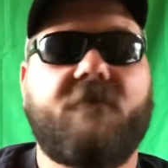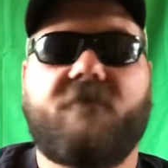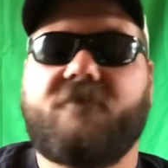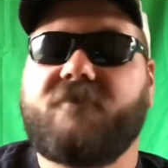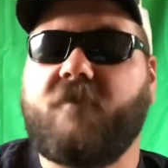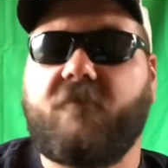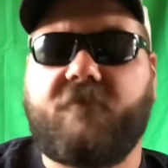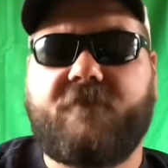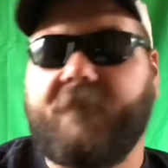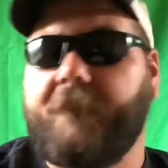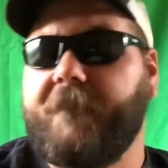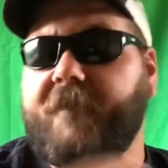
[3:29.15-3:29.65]

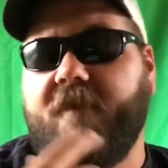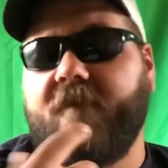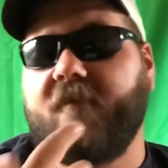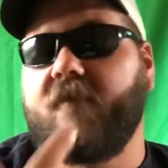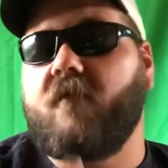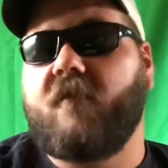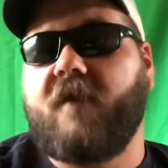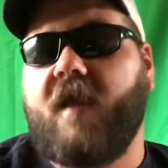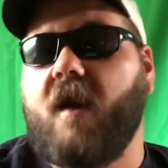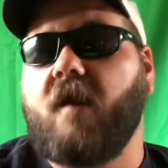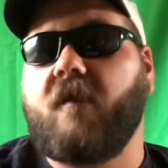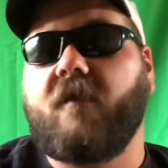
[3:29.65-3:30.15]
depending
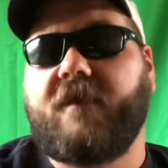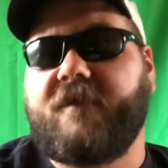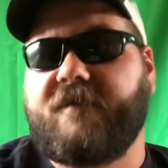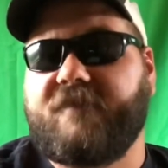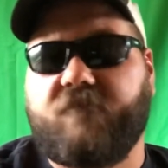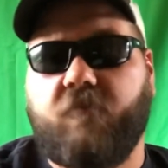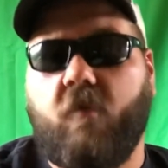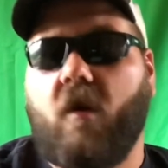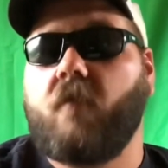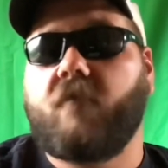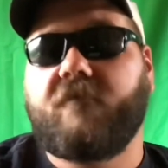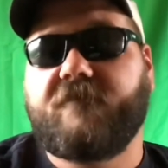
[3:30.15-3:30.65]
on how he
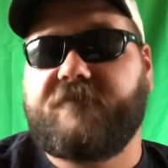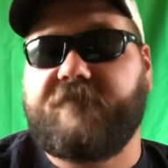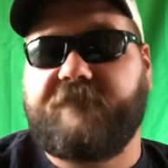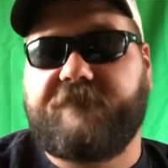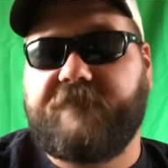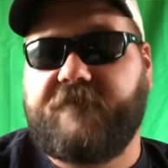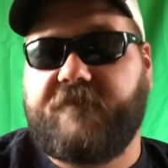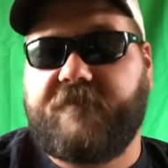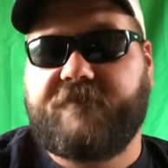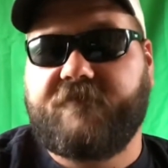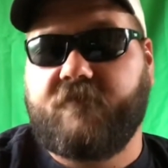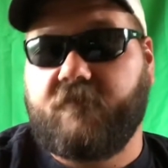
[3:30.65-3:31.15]
swallows the
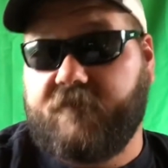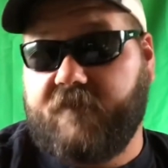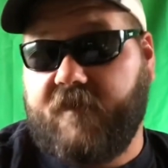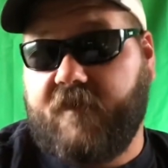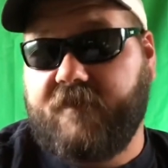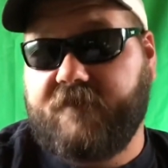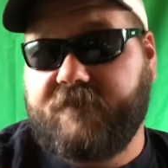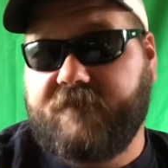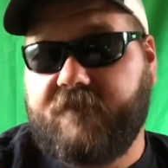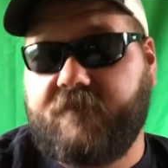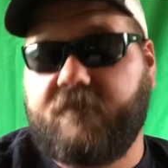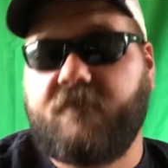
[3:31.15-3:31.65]
fish or
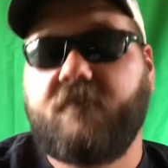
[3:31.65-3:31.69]
takes it.